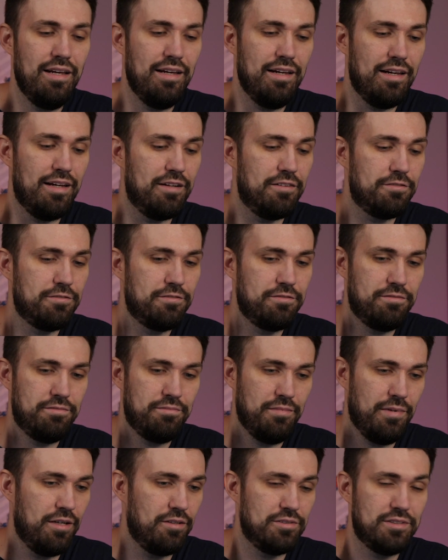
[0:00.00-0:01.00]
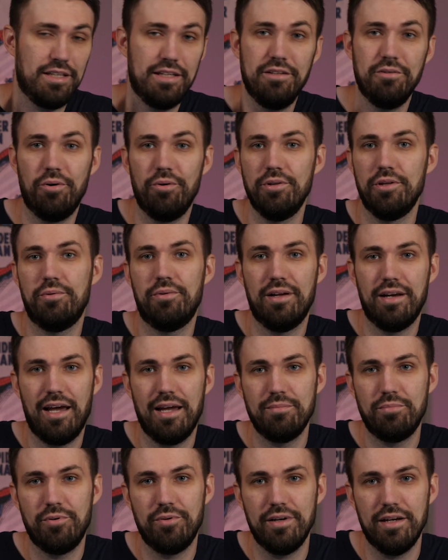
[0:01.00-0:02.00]
if, say you only want
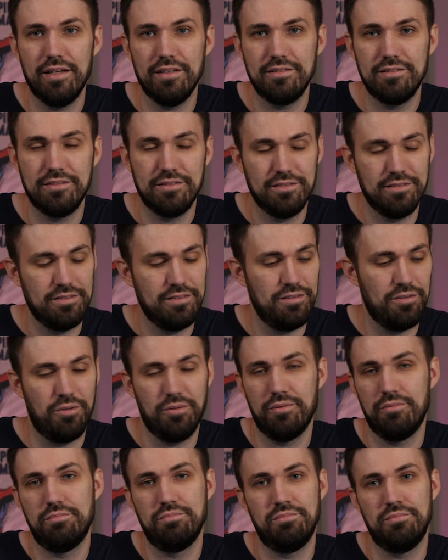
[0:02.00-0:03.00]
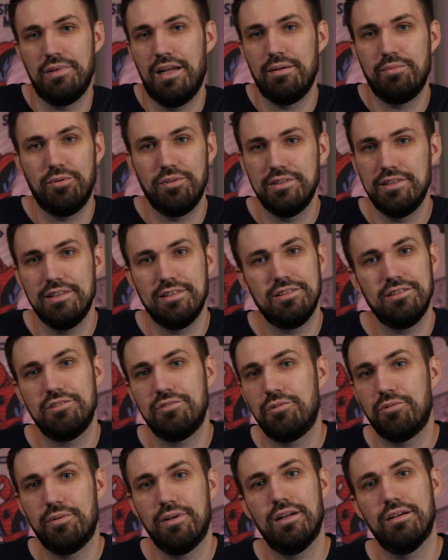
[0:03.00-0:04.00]
9.8s or
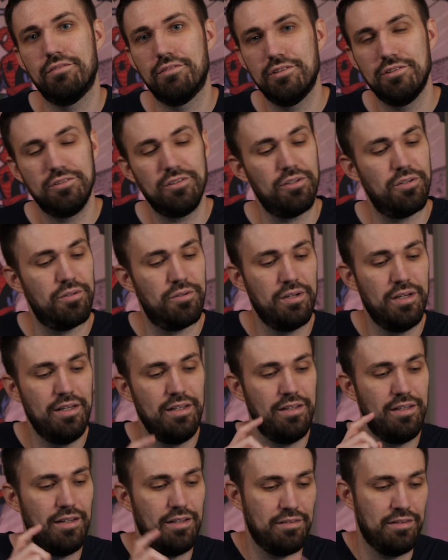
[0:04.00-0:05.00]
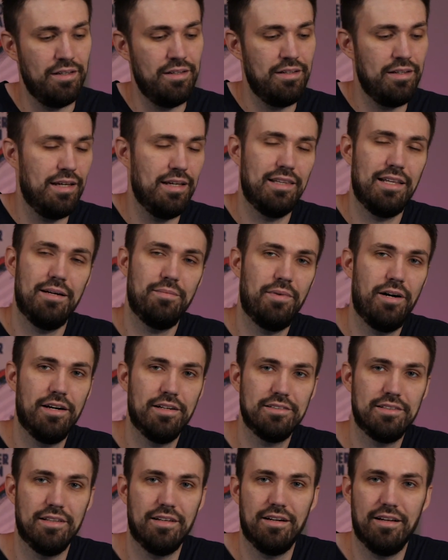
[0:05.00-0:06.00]
9.6s or whatever. So you hit that
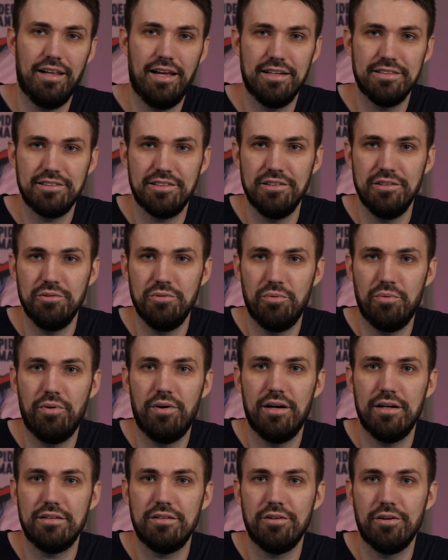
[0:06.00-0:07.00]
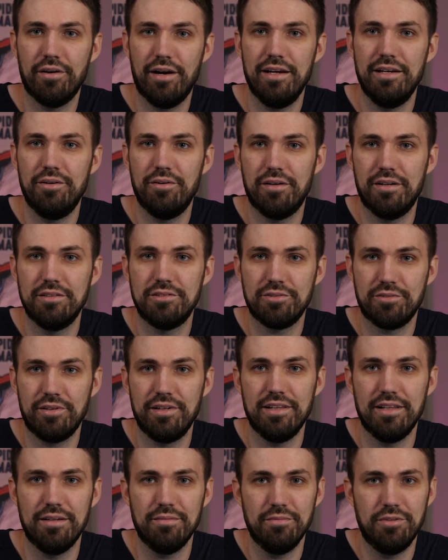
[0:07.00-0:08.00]
box and then it'll ask you what grade you want to
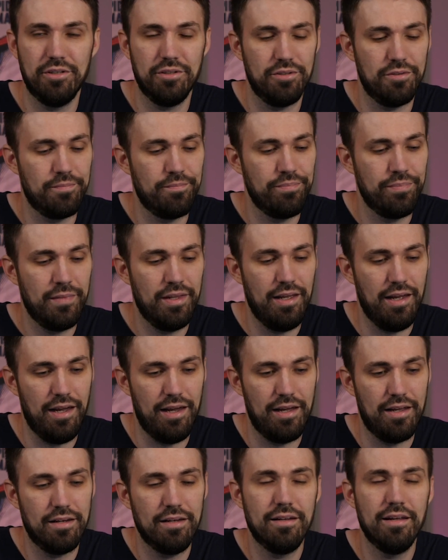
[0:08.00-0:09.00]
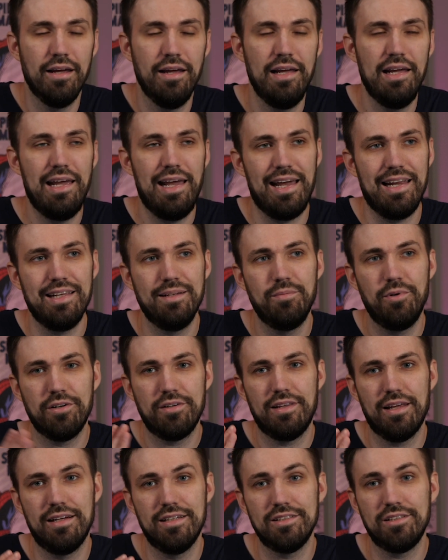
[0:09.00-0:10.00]
screen them to. And any
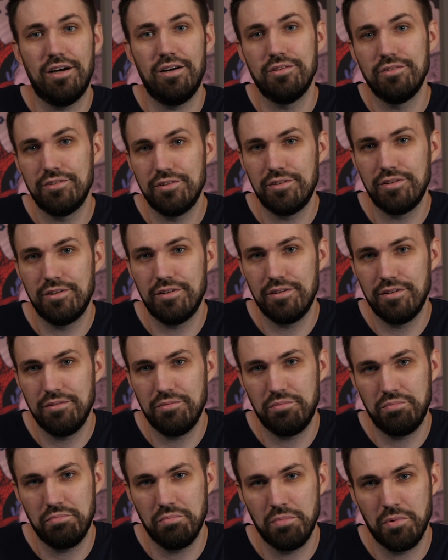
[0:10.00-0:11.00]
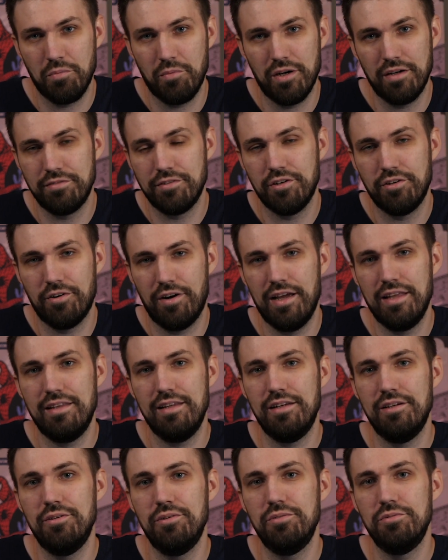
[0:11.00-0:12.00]
book that is under whatever grade
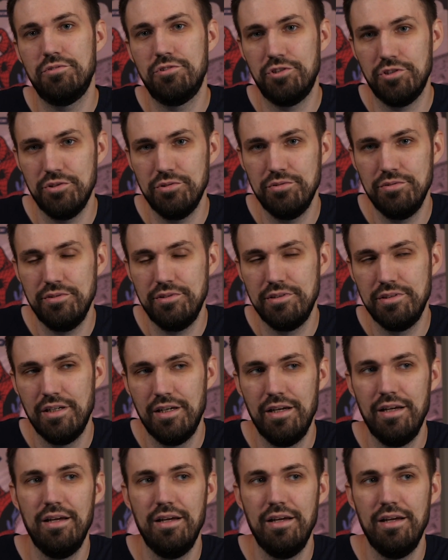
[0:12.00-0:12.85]
that you choose,